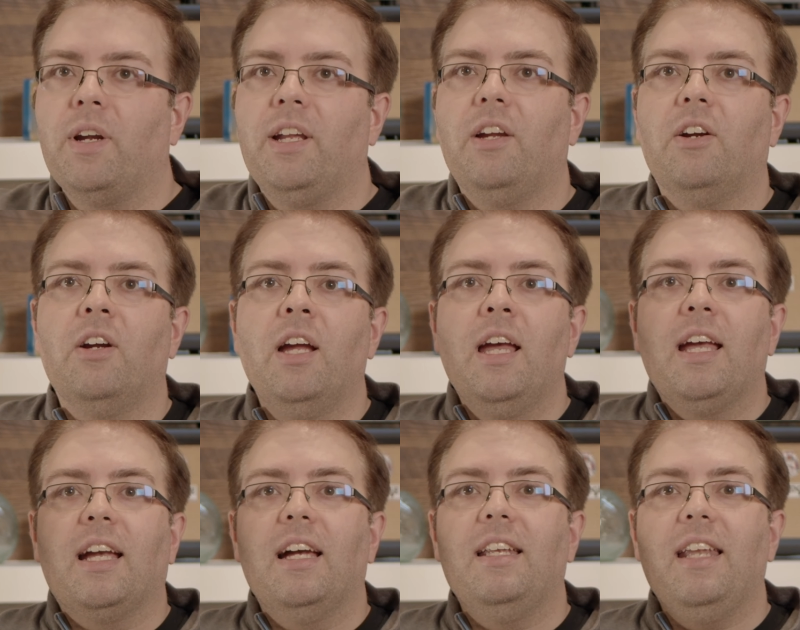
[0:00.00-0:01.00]
here
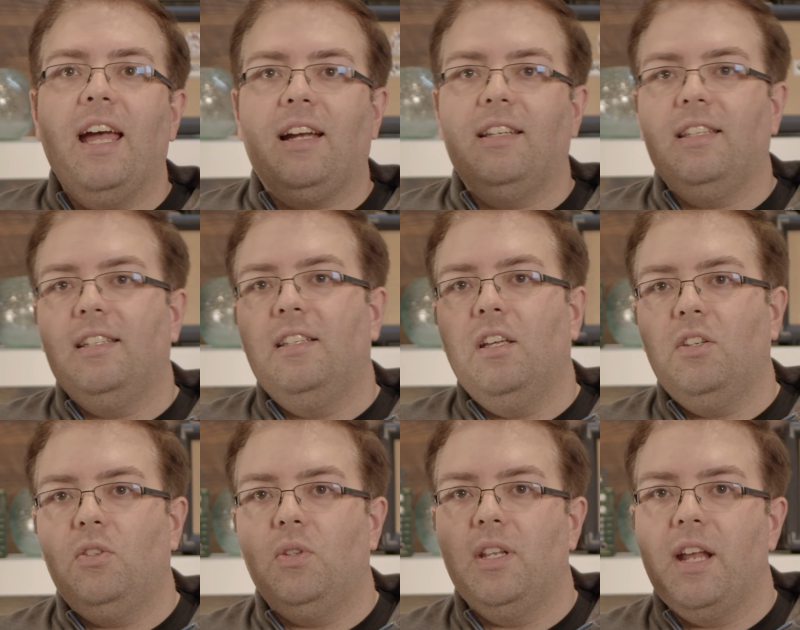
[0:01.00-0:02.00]
connected
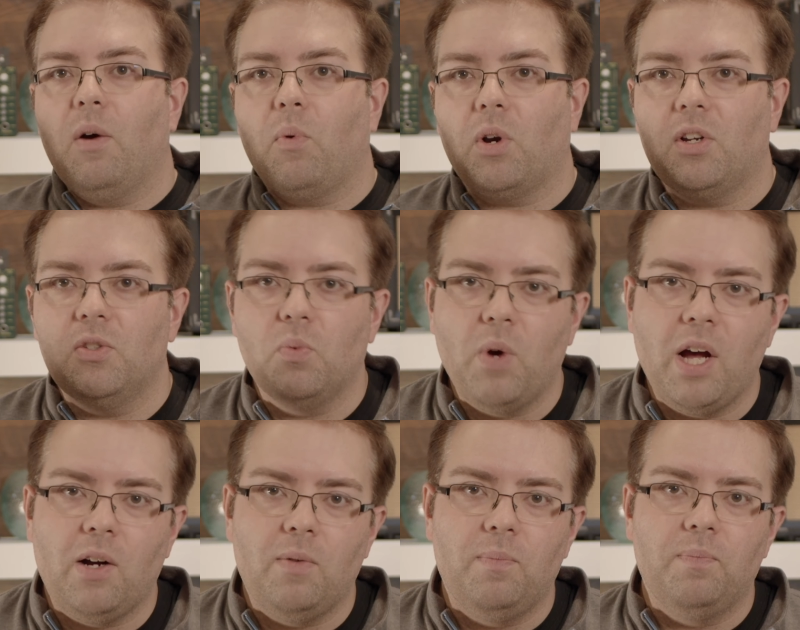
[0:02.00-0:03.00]
to the network as
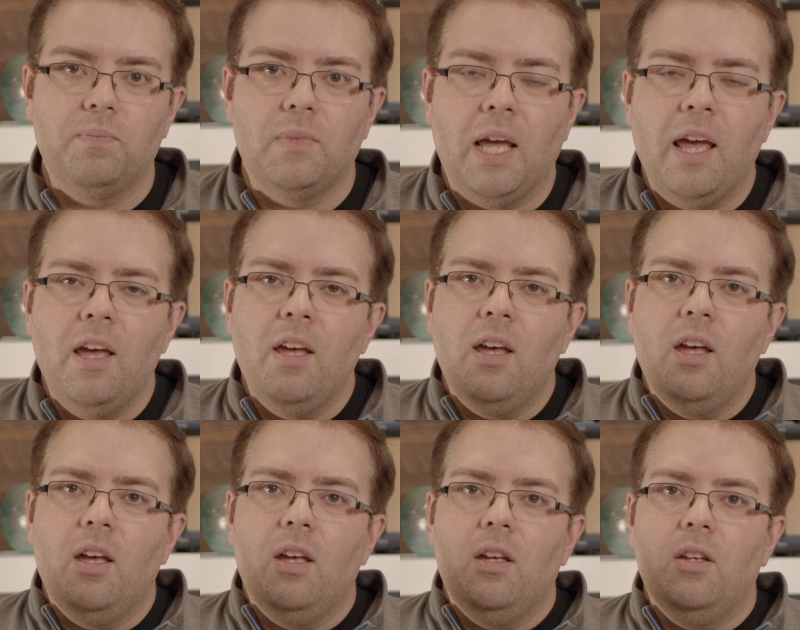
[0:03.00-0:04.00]
well.
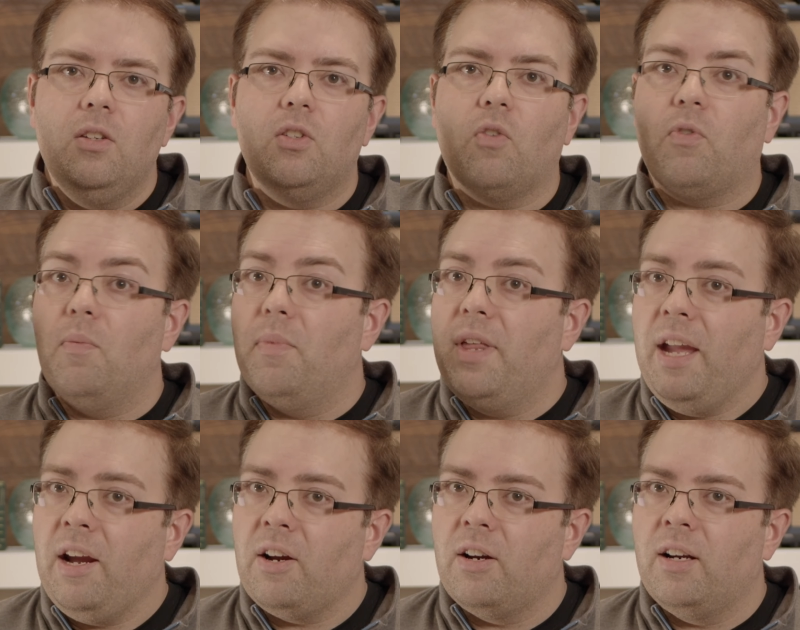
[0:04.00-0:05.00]
So from
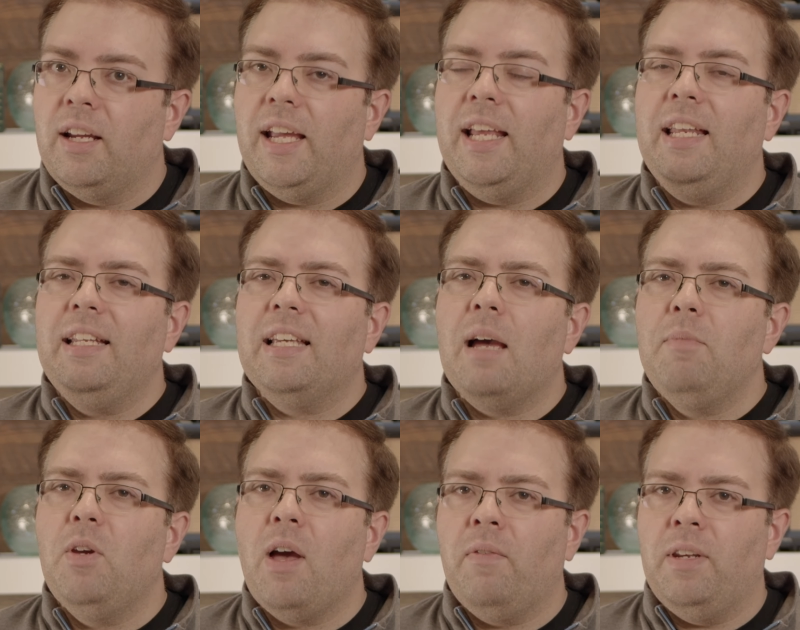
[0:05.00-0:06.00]
there, anytime
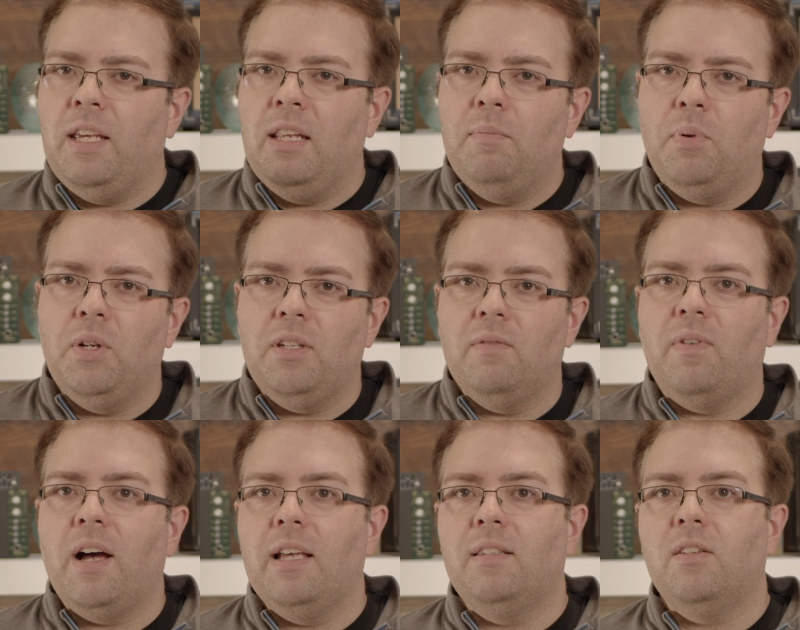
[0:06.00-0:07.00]
you have an input
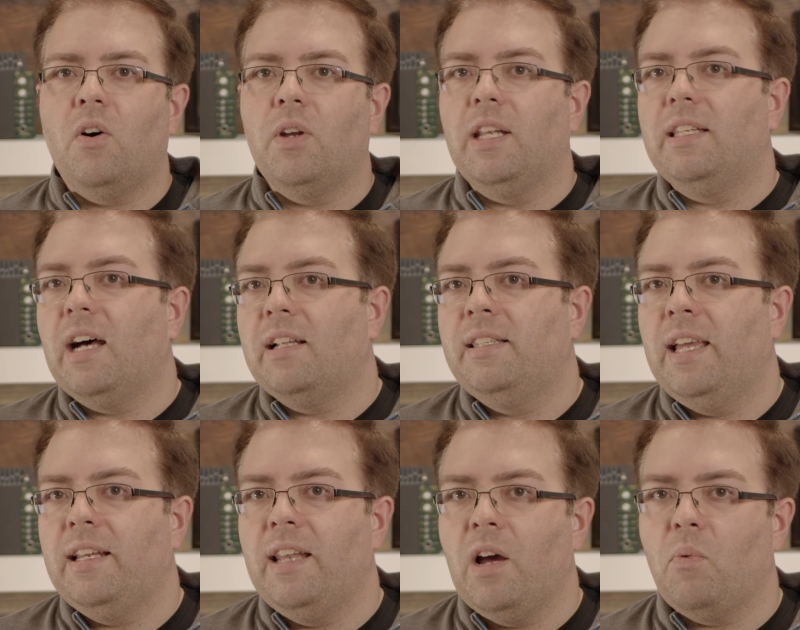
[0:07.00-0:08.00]
device on a
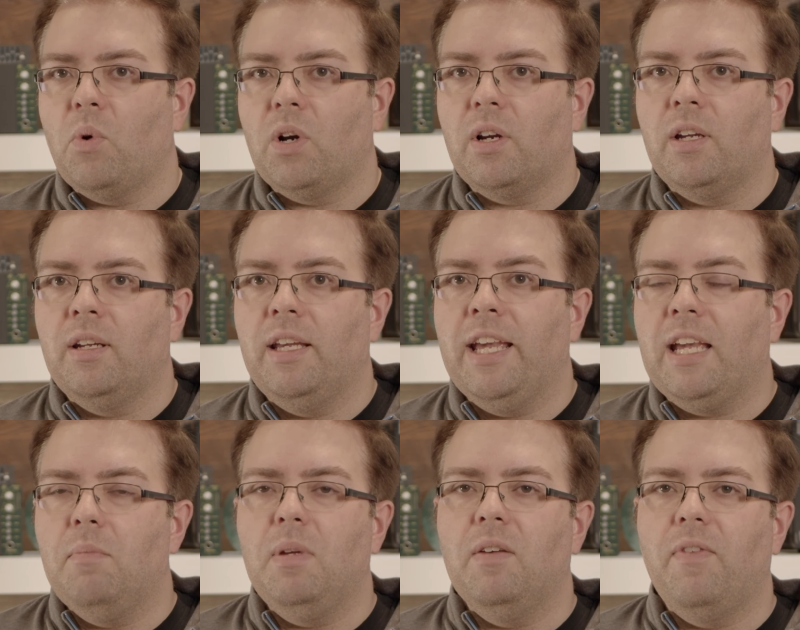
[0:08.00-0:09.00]
Dante network, it
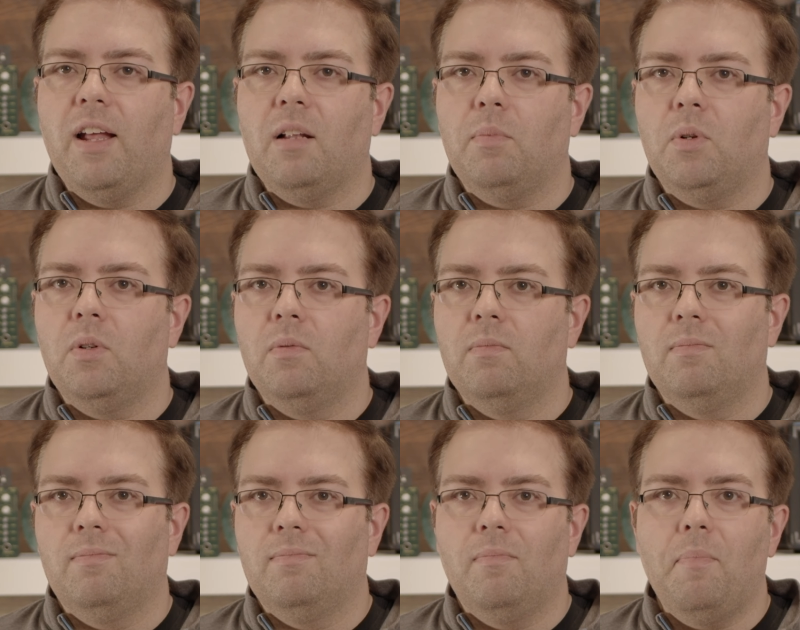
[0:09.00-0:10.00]
can be available
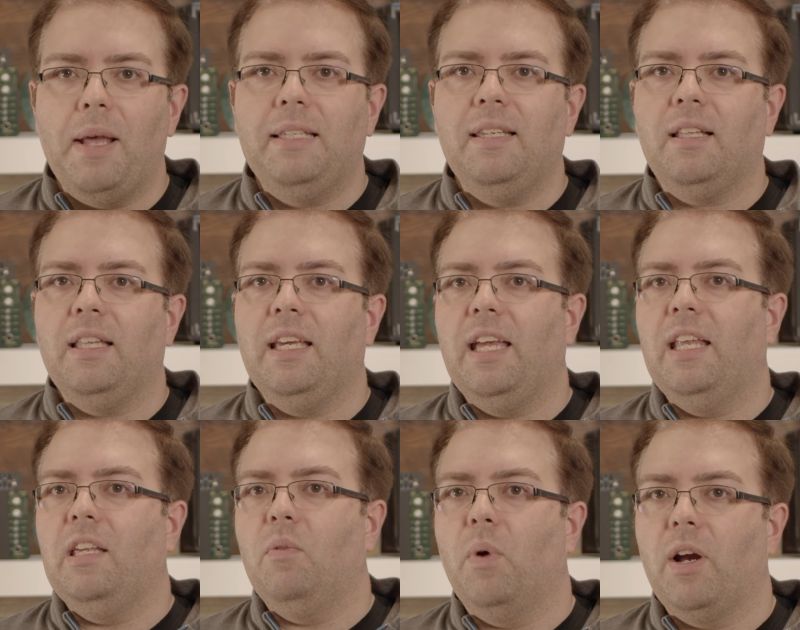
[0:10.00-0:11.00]
basically
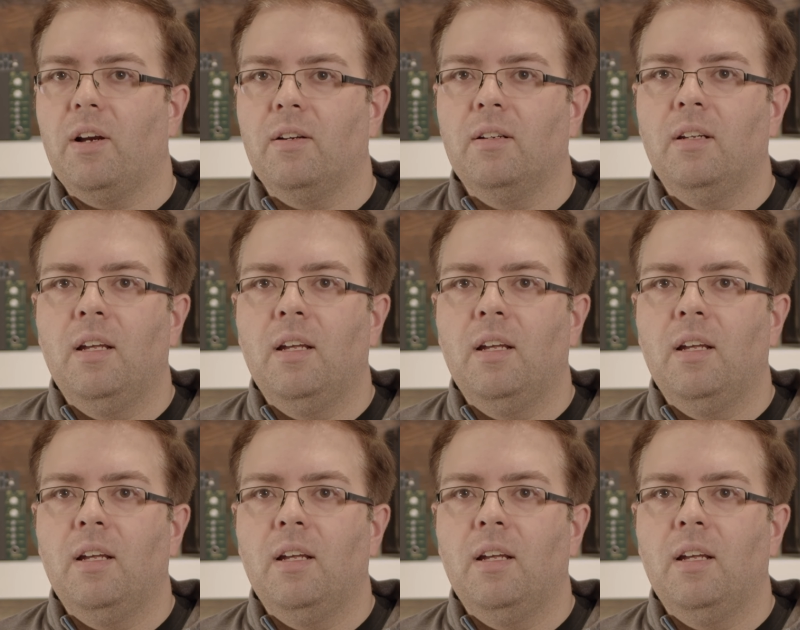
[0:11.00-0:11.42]
anywhere.